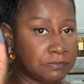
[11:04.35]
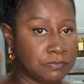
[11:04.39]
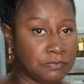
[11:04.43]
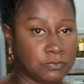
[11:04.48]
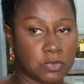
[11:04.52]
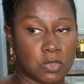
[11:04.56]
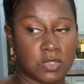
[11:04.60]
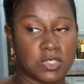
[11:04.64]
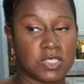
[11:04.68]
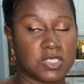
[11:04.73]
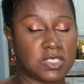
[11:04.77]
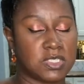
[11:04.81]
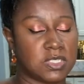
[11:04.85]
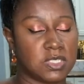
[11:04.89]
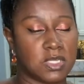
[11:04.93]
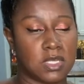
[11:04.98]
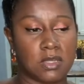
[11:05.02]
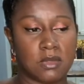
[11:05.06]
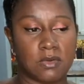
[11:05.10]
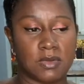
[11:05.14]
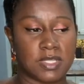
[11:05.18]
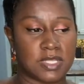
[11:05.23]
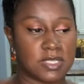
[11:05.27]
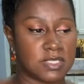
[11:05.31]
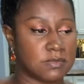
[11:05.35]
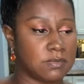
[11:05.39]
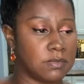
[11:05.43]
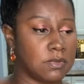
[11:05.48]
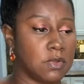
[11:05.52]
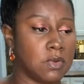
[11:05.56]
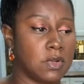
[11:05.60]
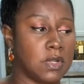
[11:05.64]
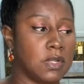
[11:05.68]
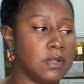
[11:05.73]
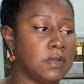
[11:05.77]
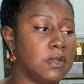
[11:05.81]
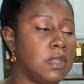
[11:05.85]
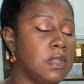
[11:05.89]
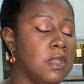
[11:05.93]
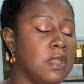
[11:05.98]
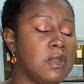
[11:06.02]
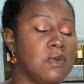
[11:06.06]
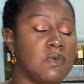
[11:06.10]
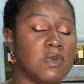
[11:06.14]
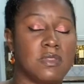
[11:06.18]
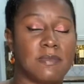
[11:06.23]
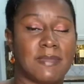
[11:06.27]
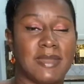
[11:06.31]
or just to go and explore
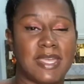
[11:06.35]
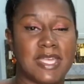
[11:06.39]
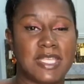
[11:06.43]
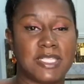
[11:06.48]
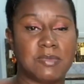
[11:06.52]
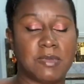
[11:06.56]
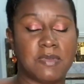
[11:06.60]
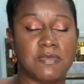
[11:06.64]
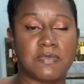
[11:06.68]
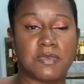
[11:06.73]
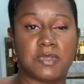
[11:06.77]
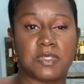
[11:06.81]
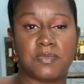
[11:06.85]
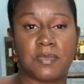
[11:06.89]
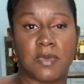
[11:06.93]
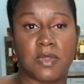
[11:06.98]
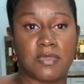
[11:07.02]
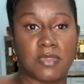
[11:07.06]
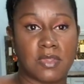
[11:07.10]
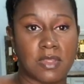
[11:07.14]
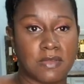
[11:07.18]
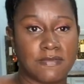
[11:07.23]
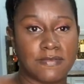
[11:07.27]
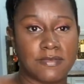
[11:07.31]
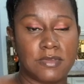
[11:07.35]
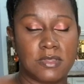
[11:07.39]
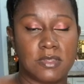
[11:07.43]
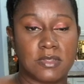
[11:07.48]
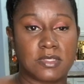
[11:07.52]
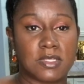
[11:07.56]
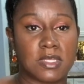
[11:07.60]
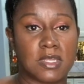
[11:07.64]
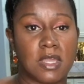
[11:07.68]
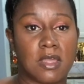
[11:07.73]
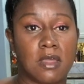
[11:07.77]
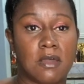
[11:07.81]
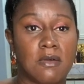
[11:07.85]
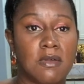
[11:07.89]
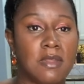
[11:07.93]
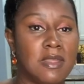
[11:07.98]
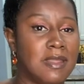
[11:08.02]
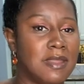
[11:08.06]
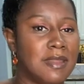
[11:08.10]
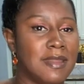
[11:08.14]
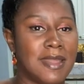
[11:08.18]
with my husband for his birthday a few years ago,